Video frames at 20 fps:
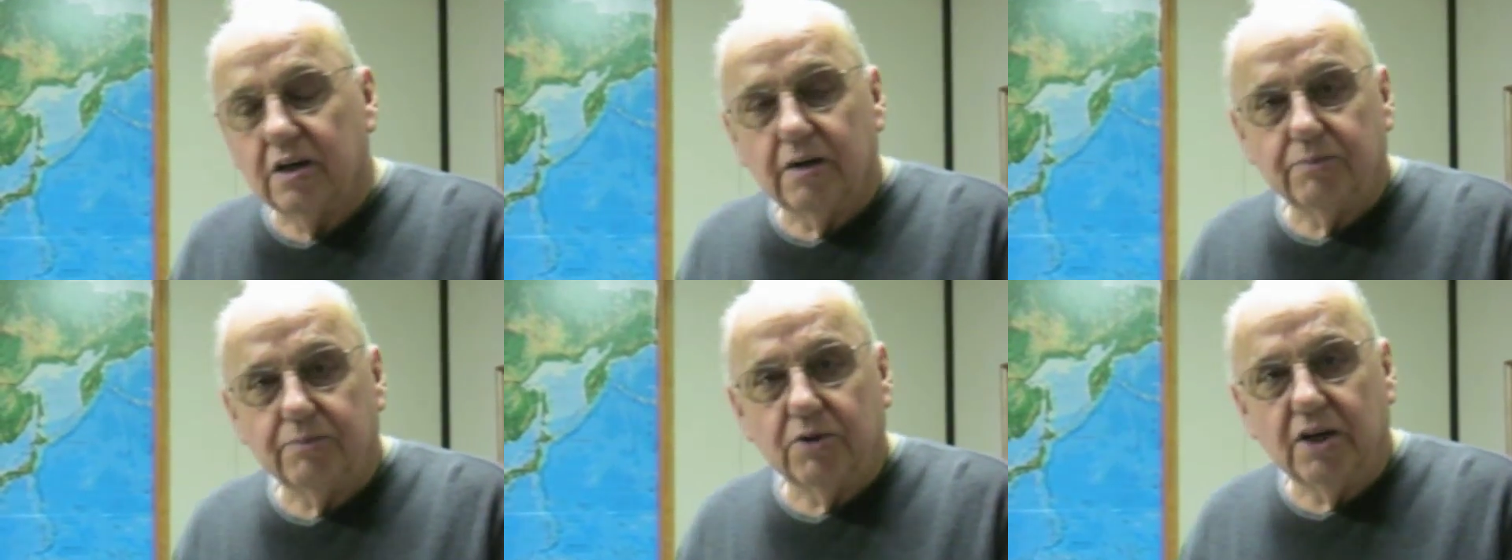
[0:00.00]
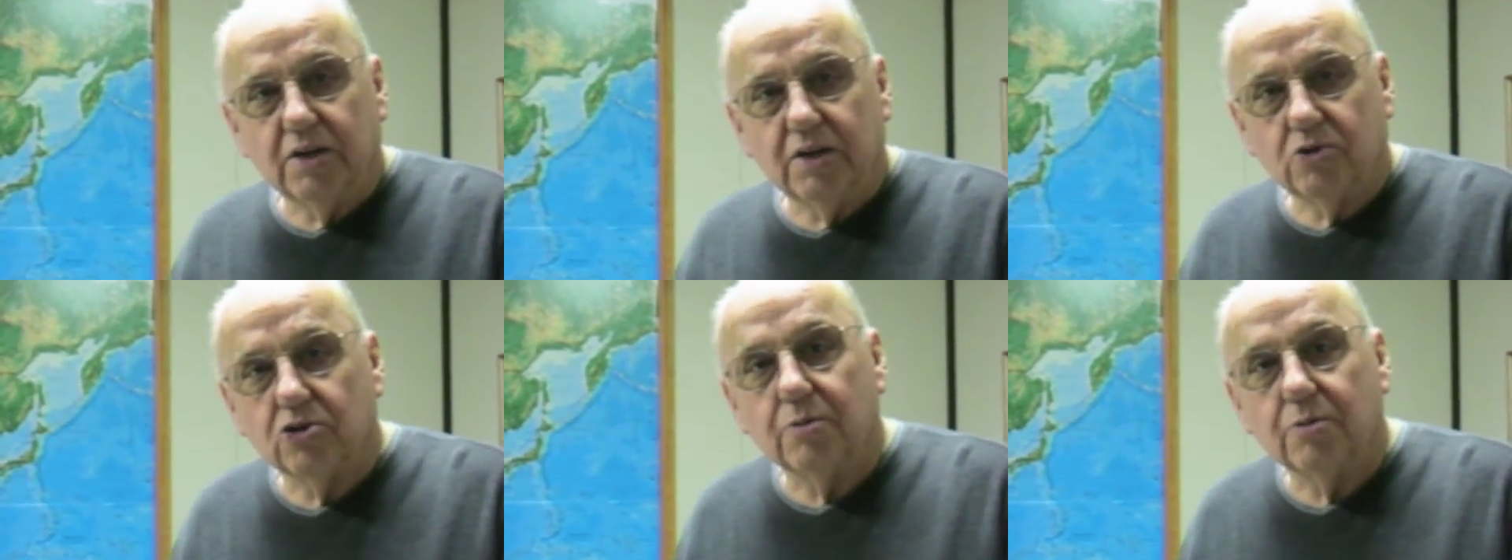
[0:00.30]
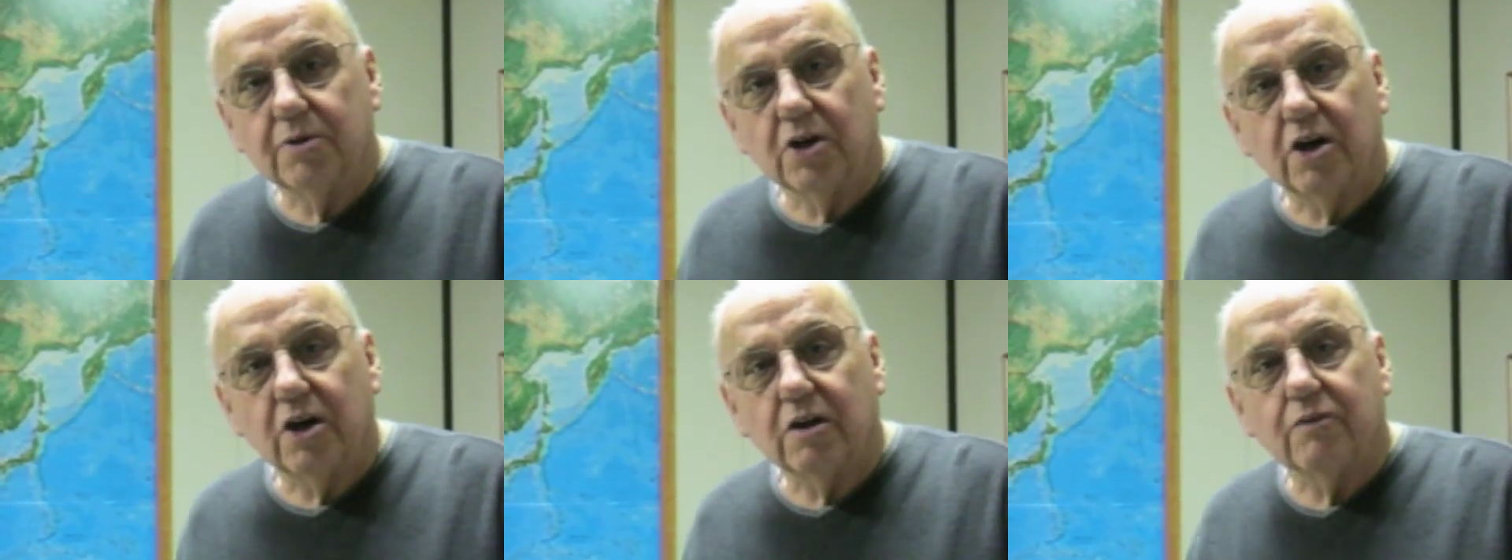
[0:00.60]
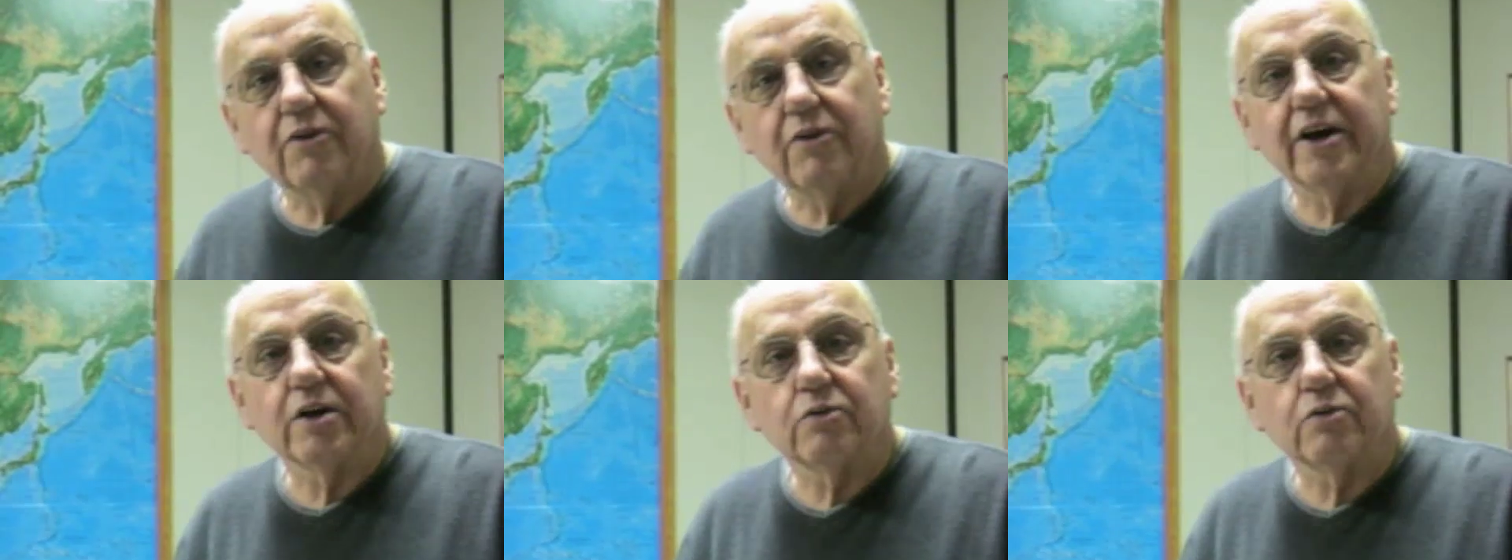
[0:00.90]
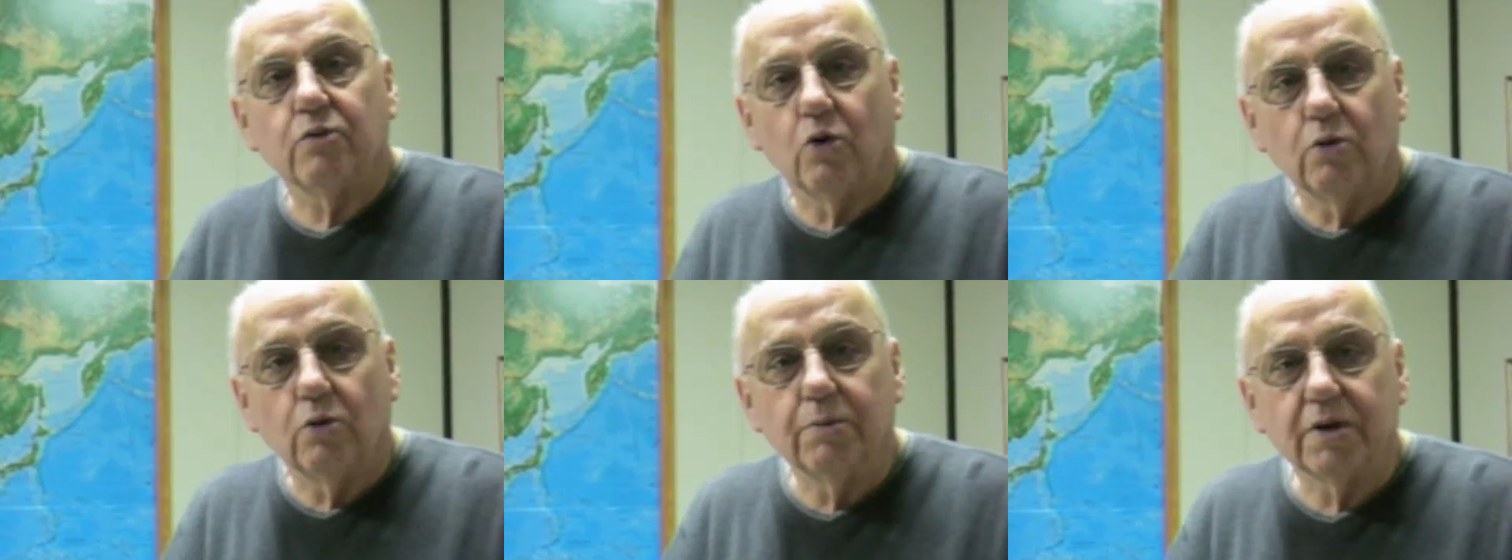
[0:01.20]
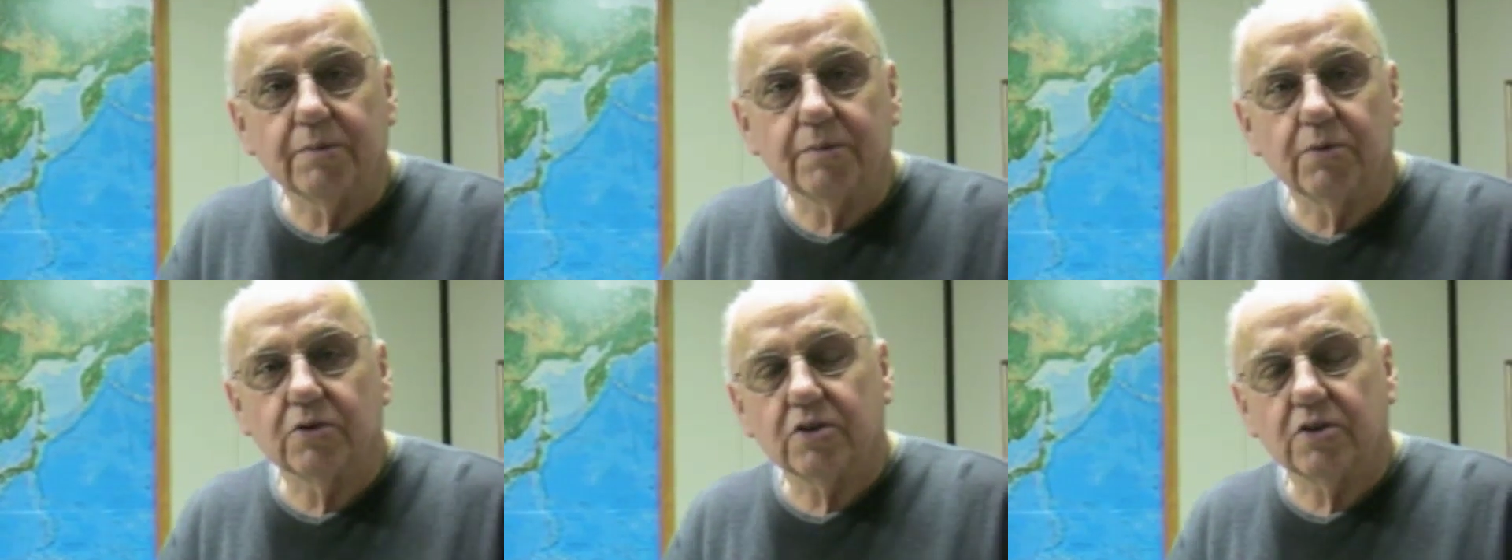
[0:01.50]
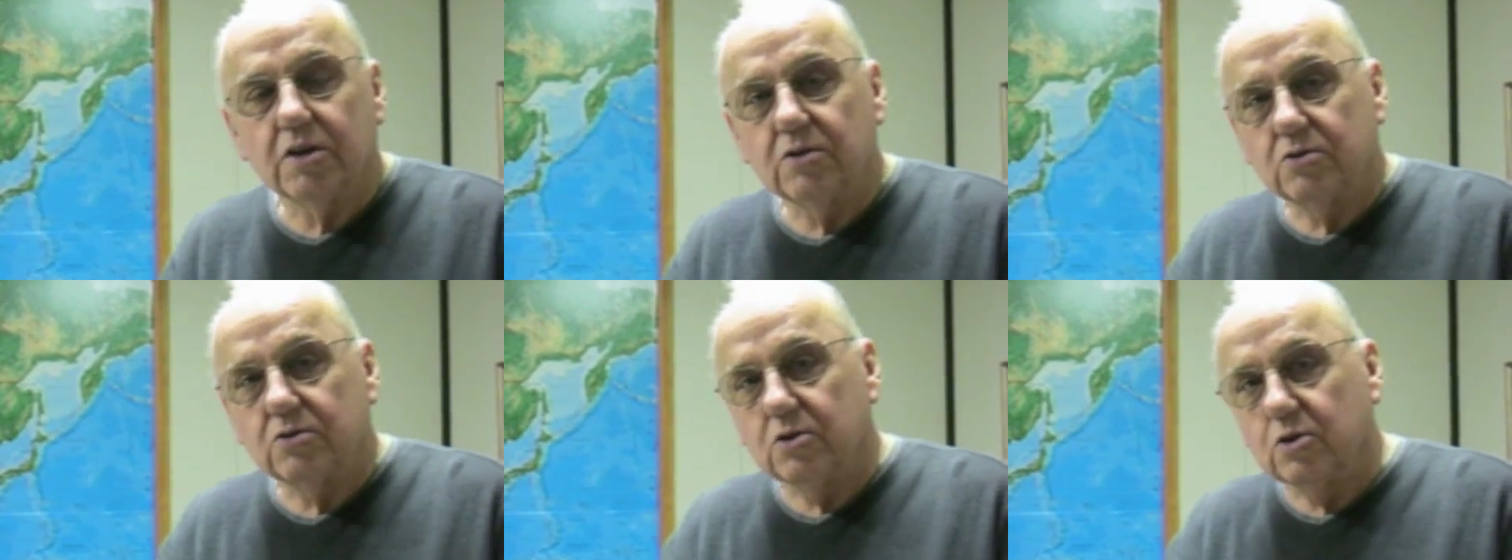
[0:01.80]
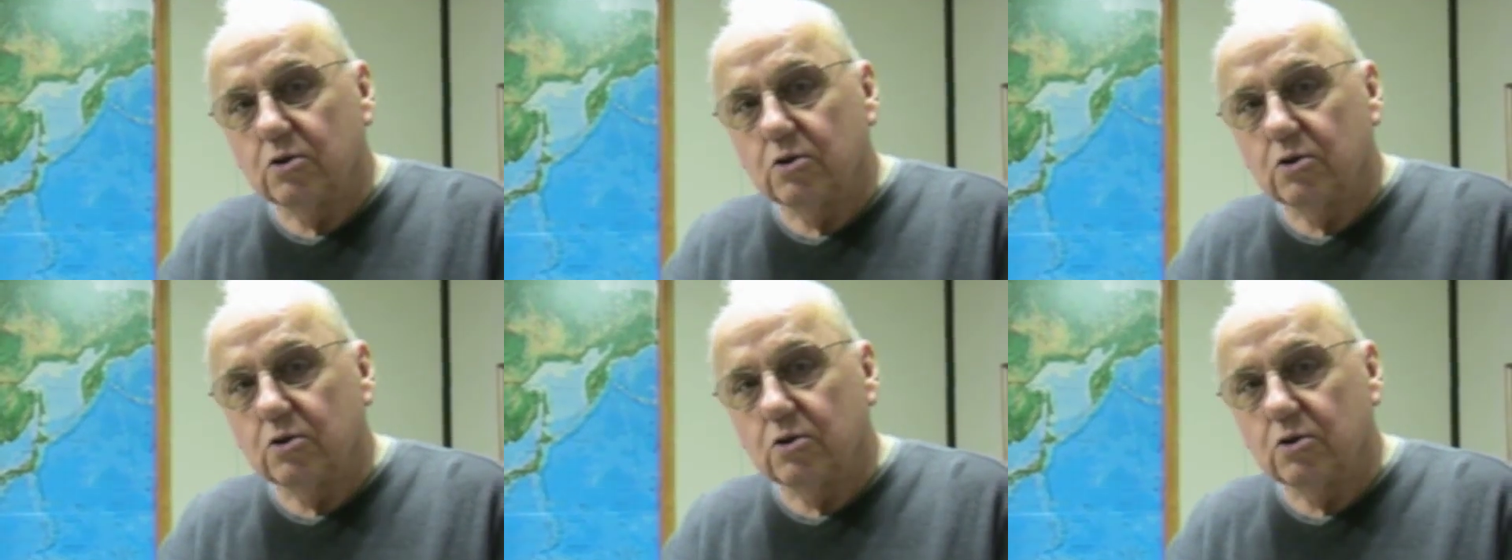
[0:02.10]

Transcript: obtained some of the artifacts for me because I used to